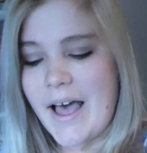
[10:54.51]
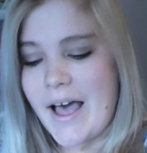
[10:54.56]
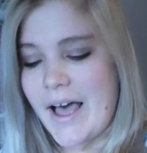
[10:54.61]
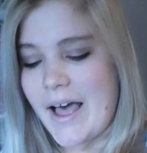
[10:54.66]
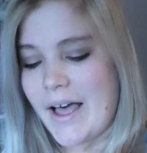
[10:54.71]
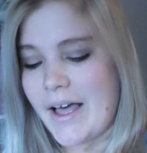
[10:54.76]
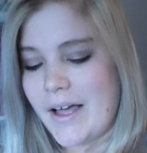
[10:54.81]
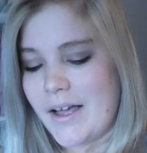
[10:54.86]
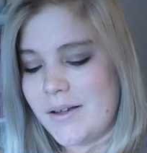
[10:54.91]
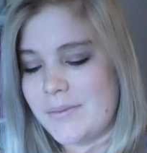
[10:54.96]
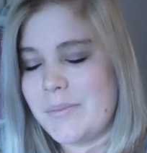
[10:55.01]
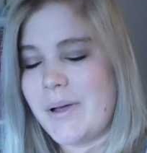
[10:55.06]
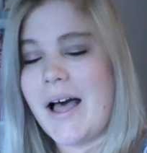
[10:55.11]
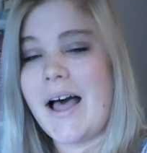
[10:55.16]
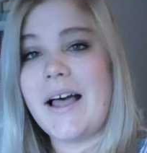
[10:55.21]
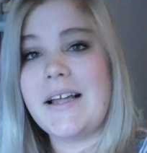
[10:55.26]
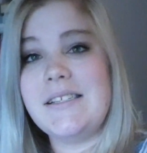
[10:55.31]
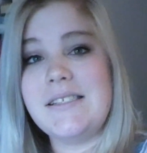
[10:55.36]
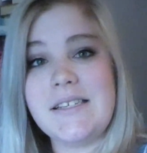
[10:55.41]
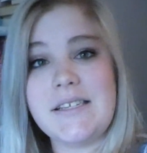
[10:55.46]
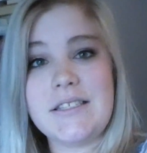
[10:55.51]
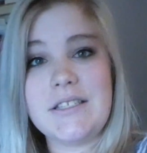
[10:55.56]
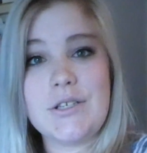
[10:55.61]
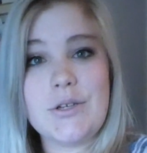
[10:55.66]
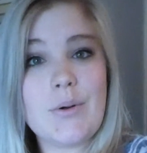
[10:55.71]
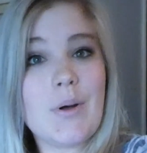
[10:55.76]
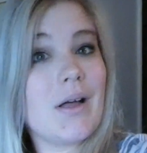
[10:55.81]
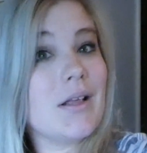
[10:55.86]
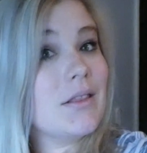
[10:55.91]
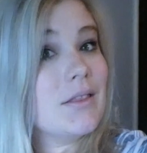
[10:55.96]
Um, I did
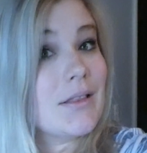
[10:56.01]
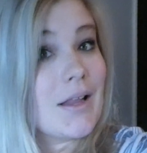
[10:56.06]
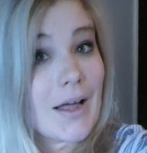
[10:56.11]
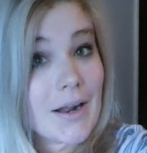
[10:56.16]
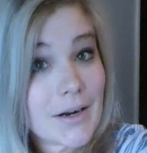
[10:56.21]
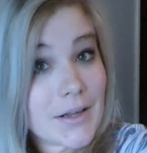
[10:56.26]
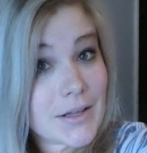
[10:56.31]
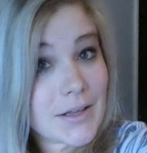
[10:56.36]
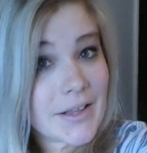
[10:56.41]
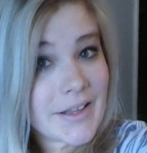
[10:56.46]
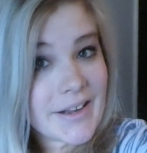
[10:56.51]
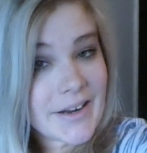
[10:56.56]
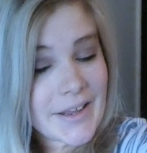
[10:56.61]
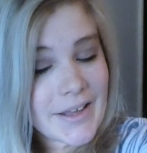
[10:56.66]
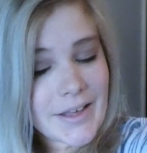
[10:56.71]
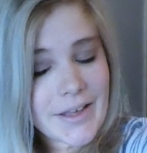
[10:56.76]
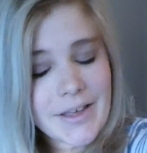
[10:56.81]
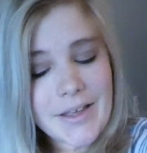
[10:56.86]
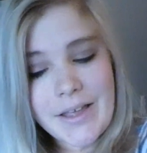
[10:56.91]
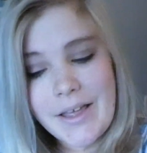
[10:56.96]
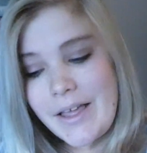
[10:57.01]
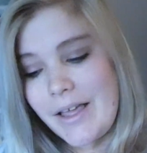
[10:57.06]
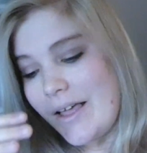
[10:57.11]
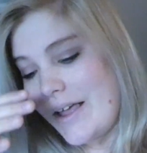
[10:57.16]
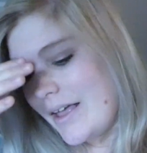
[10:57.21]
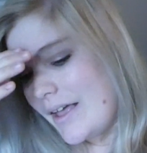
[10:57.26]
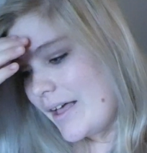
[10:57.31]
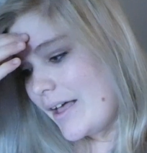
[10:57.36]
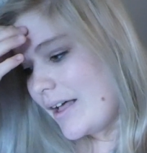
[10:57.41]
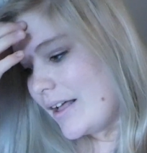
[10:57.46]
do a lot of cleaning,
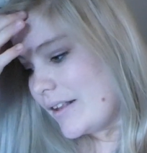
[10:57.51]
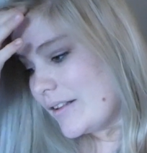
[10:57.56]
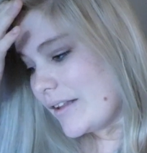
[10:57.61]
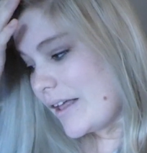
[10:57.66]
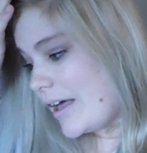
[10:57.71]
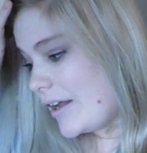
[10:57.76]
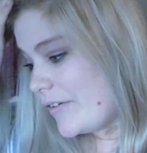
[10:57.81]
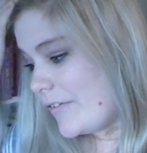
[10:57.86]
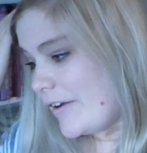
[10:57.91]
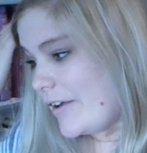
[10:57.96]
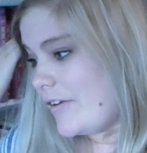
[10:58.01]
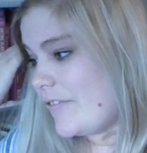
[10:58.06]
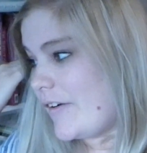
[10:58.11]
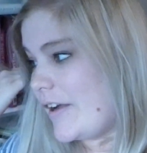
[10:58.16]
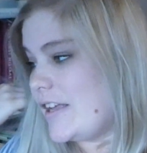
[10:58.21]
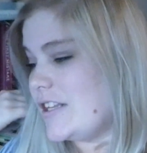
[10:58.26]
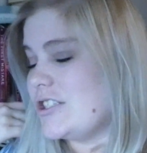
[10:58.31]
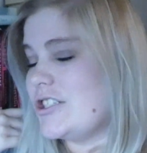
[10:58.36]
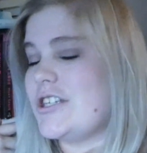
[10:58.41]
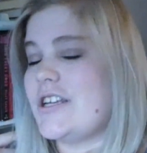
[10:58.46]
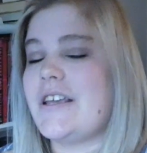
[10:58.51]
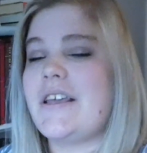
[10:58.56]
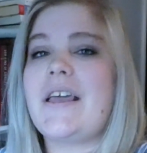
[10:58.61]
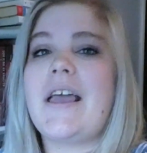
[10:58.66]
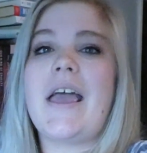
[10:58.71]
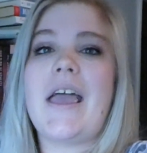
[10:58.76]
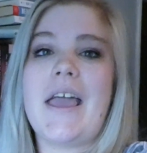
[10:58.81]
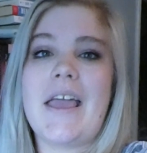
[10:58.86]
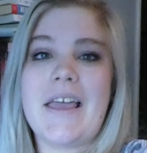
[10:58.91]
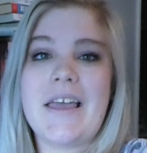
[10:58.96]
a lot of rearranging,
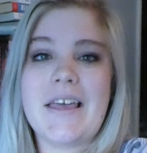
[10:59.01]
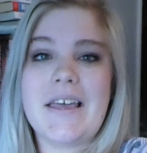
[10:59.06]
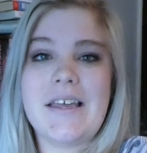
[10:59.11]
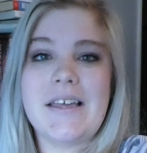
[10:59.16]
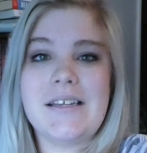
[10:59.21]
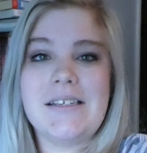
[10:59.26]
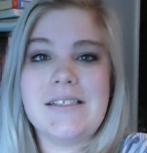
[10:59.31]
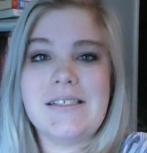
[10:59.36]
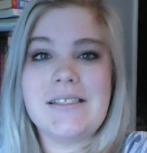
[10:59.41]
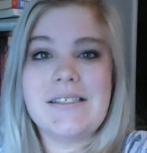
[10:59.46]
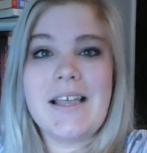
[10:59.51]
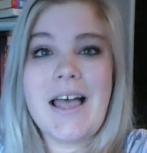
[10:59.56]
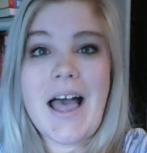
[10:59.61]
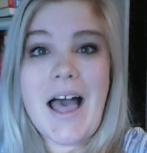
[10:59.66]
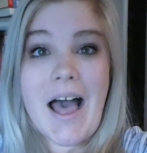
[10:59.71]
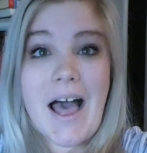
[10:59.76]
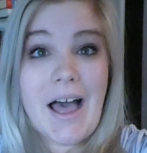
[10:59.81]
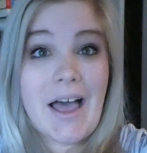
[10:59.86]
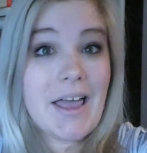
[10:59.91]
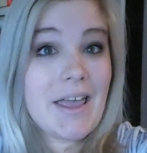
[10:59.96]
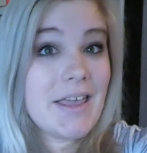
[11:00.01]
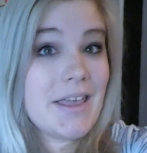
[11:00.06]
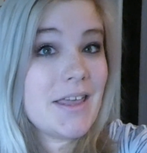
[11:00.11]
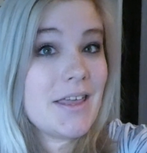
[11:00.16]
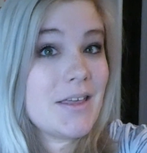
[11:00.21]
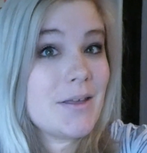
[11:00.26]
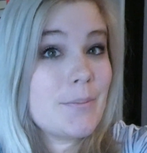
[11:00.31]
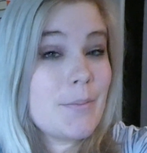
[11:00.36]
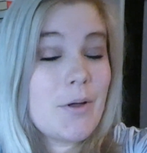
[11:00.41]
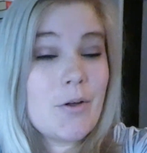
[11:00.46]
and I
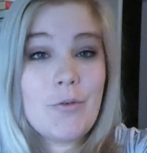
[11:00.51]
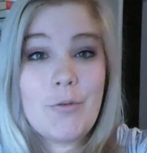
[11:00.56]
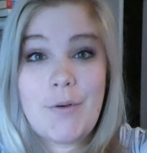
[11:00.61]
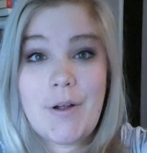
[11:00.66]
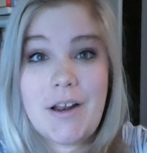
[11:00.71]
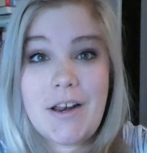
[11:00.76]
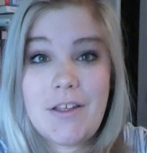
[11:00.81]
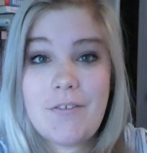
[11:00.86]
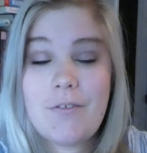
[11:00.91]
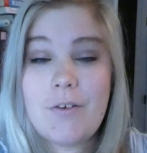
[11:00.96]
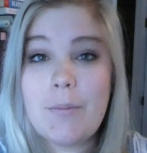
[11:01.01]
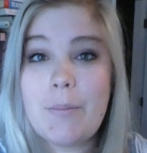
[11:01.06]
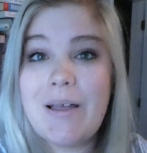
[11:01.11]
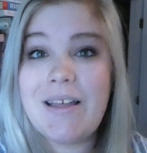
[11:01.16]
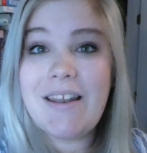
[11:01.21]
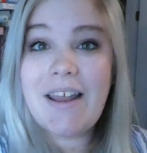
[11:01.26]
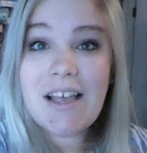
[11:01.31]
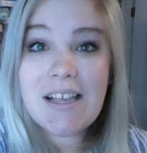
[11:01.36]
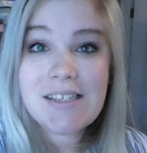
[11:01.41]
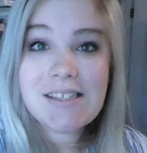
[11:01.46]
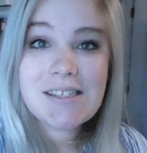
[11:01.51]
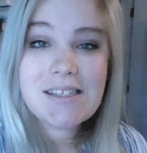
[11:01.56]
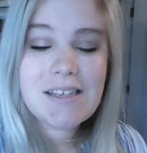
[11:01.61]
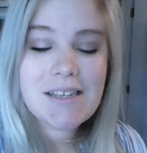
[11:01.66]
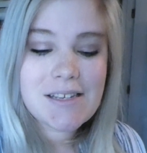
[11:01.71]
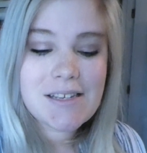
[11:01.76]
am ready for my desk.